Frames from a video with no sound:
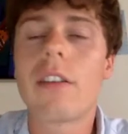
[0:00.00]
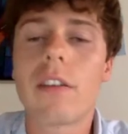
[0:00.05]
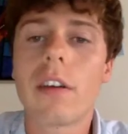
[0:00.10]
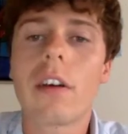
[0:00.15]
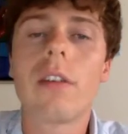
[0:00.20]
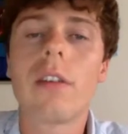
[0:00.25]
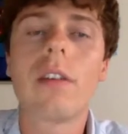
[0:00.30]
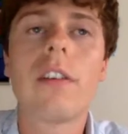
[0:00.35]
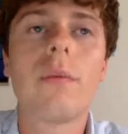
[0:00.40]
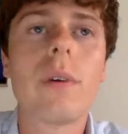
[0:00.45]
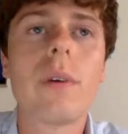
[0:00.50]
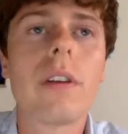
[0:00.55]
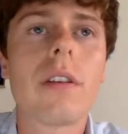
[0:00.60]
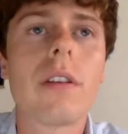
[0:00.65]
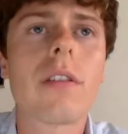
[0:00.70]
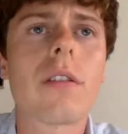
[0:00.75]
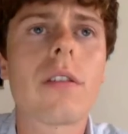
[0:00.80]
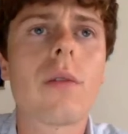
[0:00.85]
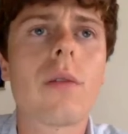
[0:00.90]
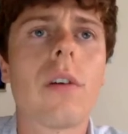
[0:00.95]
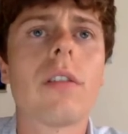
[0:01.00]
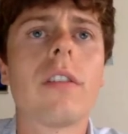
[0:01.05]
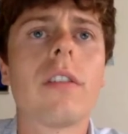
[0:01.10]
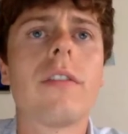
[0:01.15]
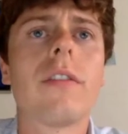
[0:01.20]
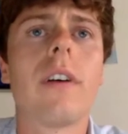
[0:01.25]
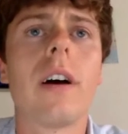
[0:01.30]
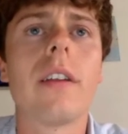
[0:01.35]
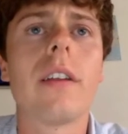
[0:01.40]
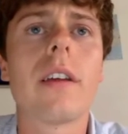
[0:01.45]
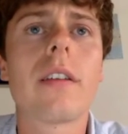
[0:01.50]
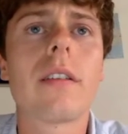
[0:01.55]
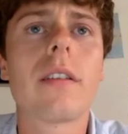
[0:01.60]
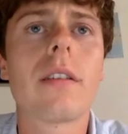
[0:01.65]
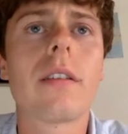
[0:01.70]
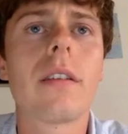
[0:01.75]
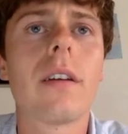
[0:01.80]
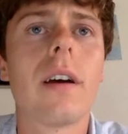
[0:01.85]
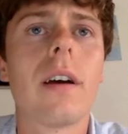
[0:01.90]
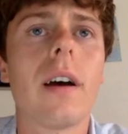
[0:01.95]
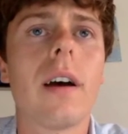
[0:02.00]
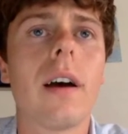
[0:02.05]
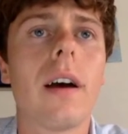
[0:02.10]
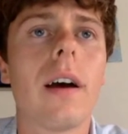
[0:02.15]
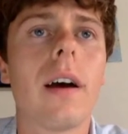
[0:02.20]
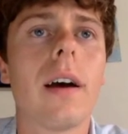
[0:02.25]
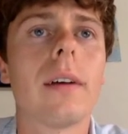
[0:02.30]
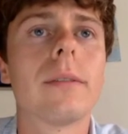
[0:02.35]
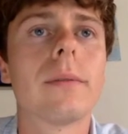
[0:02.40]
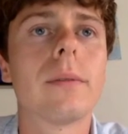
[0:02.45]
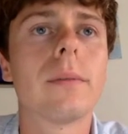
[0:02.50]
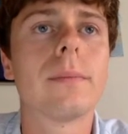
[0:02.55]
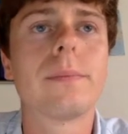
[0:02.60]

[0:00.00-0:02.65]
so if we just quantify this, a